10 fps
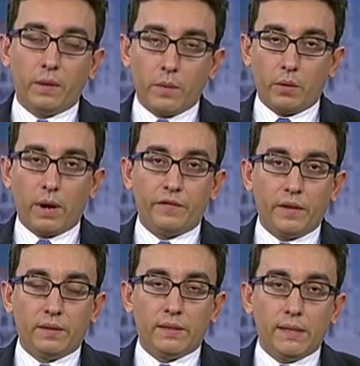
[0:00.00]

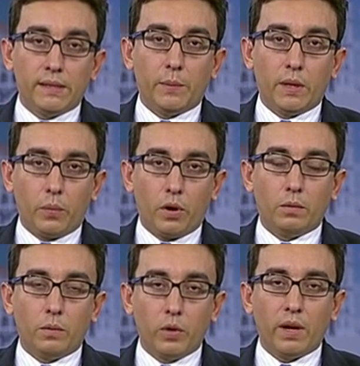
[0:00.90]
Demographics is a big
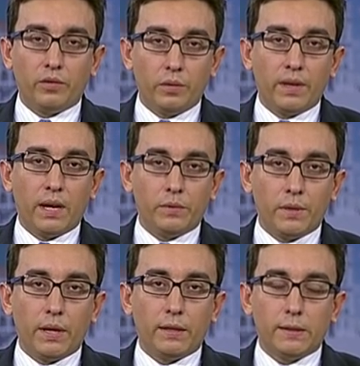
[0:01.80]
problem. We have to adapt
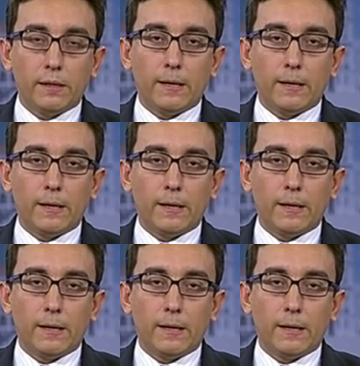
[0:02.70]
to that.